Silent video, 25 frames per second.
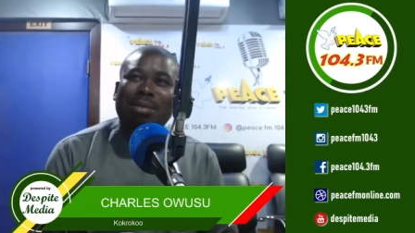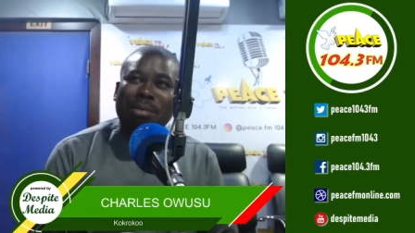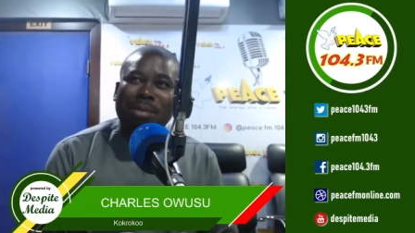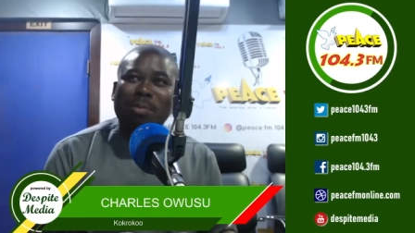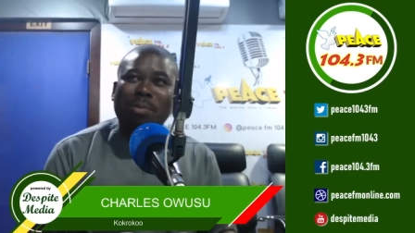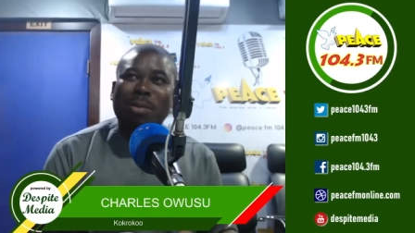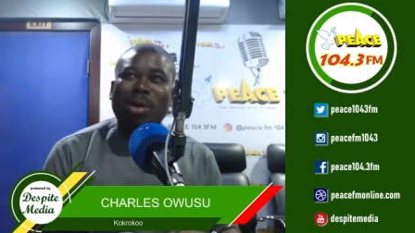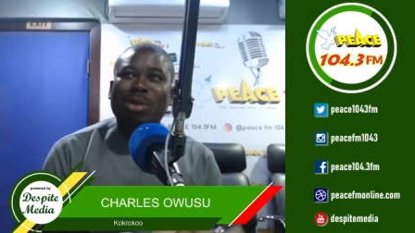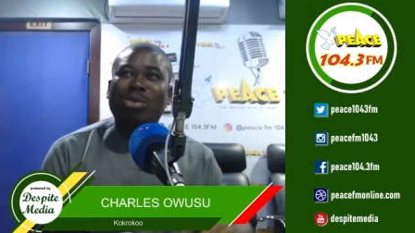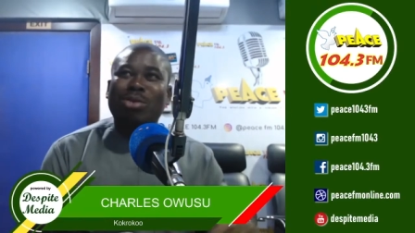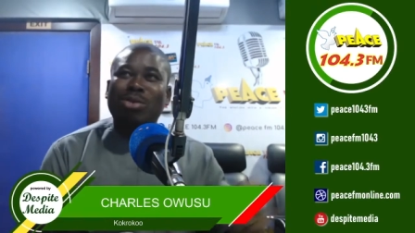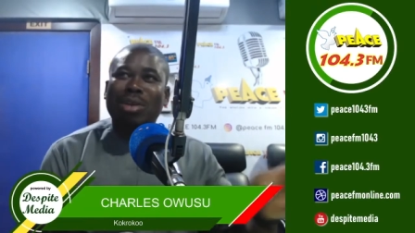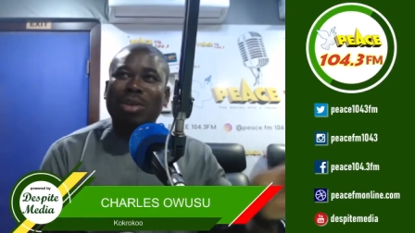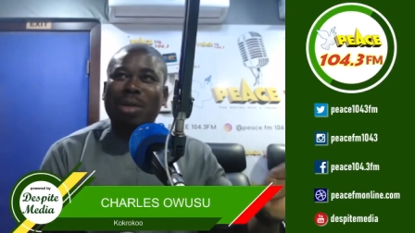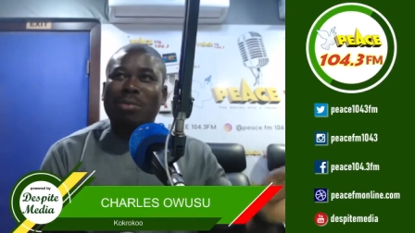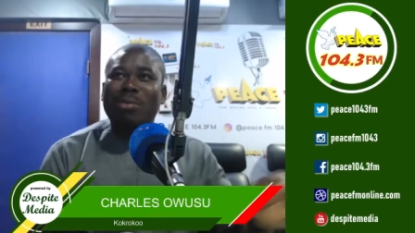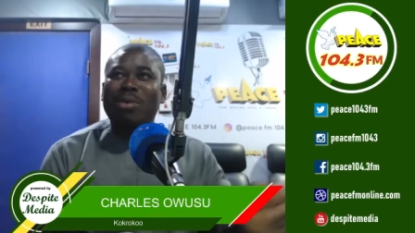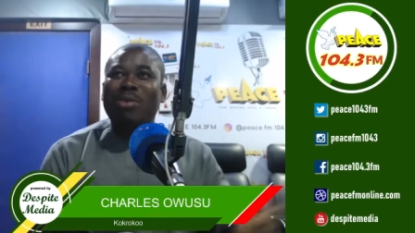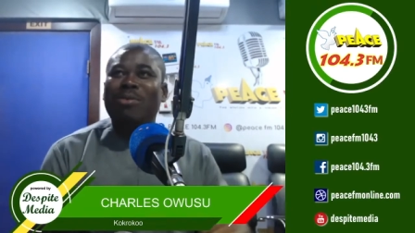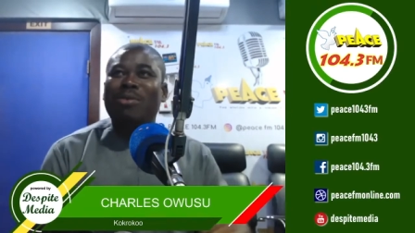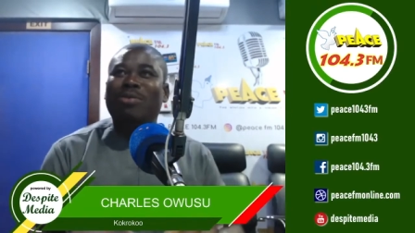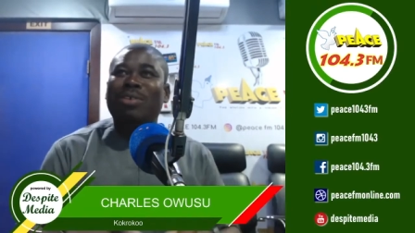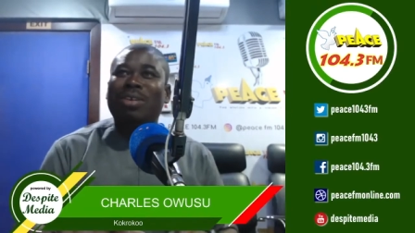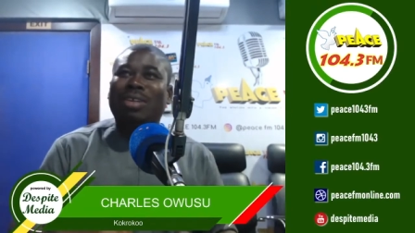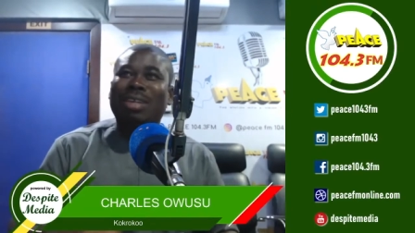There will be a modern
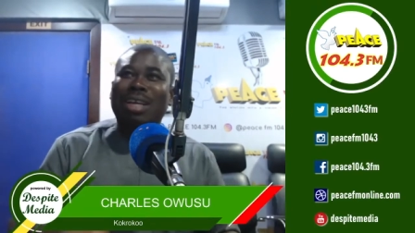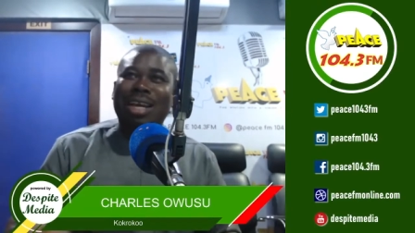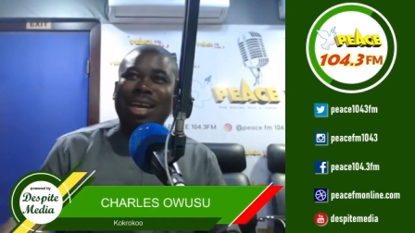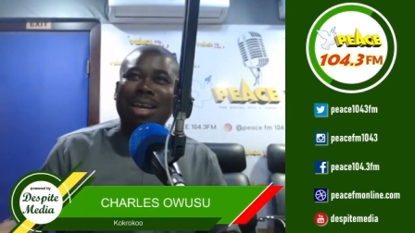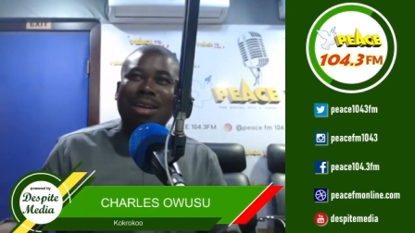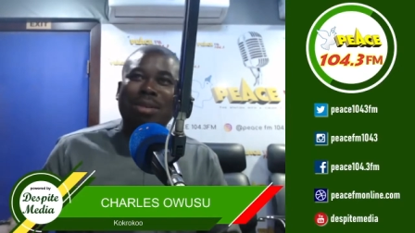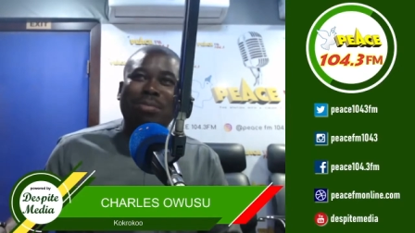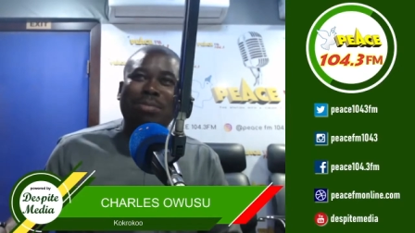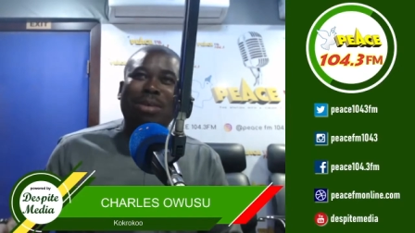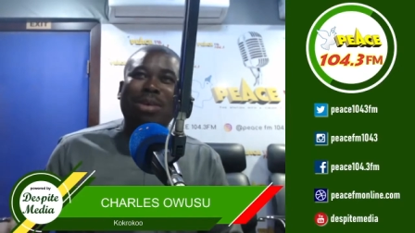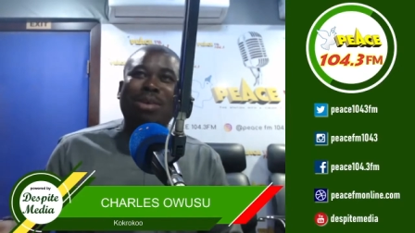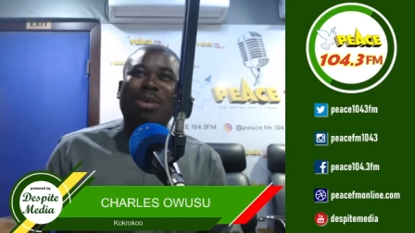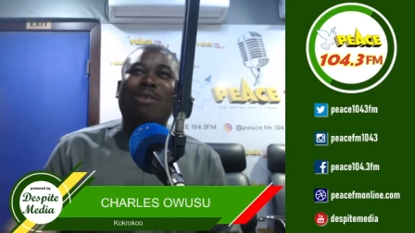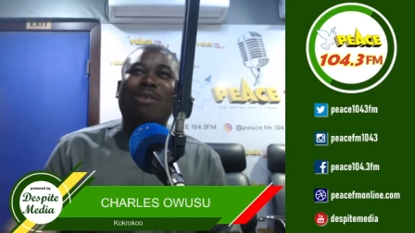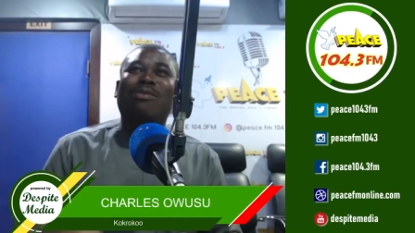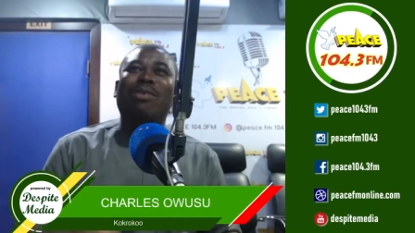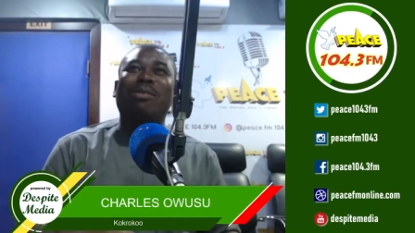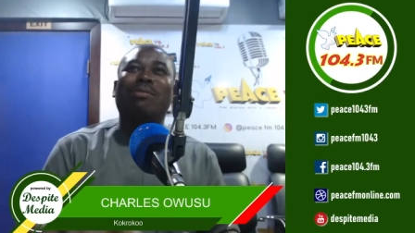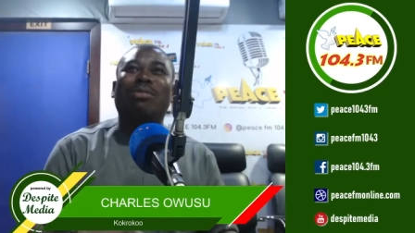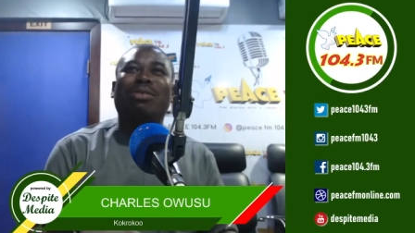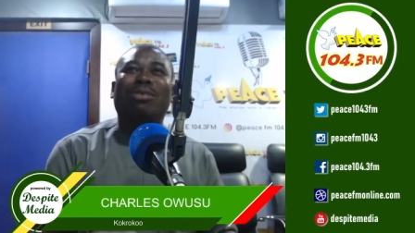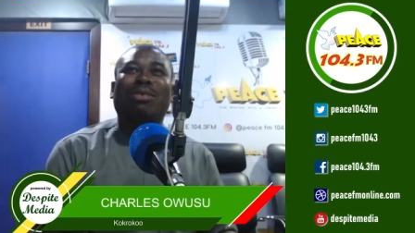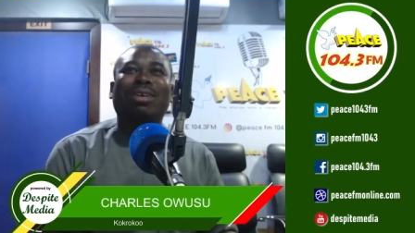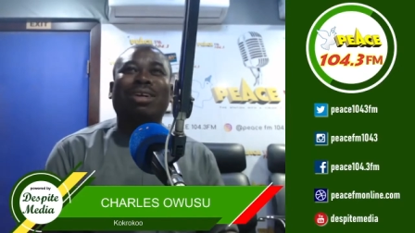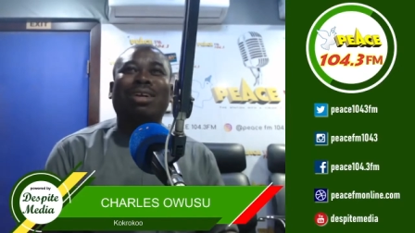movie, say, and be off
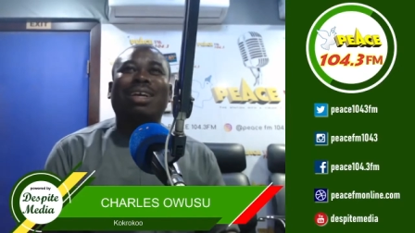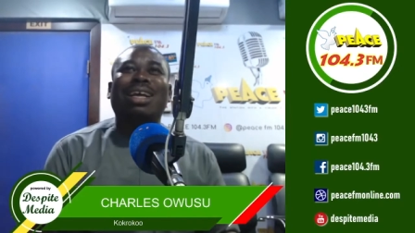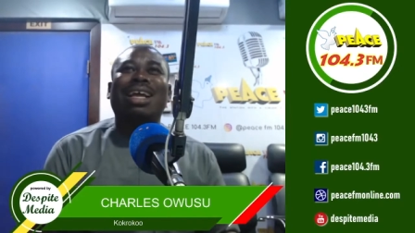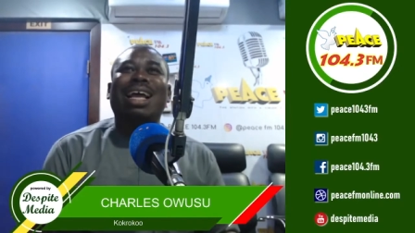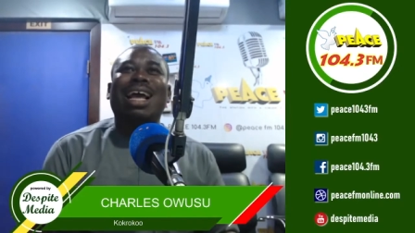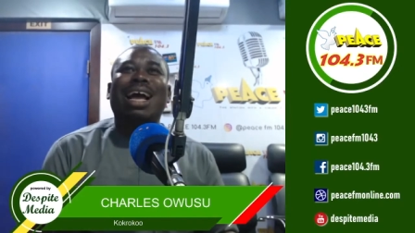a mono.